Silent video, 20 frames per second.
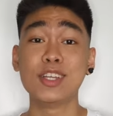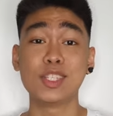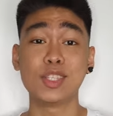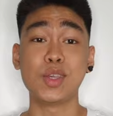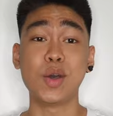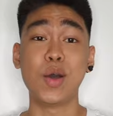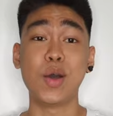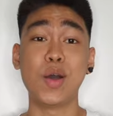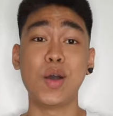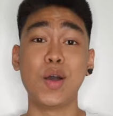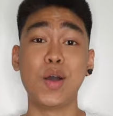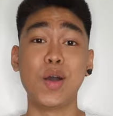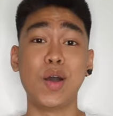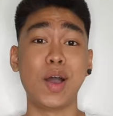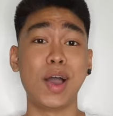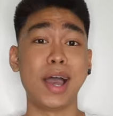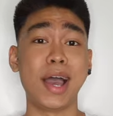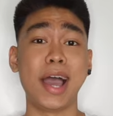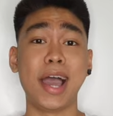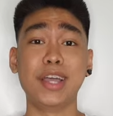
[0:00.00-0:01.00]

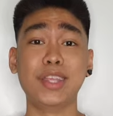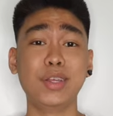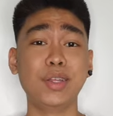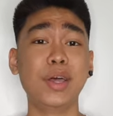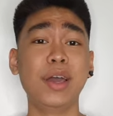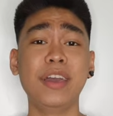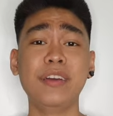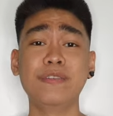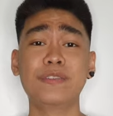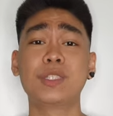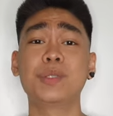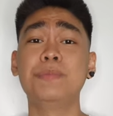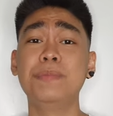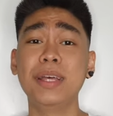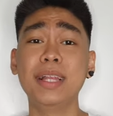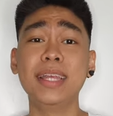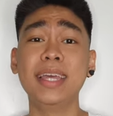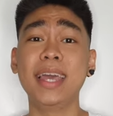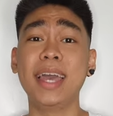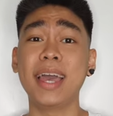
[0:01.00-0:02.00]
So I don't know if it's
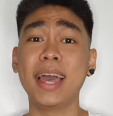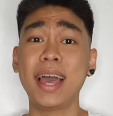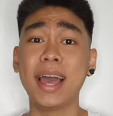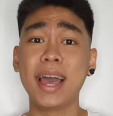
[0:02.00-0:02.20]
Billie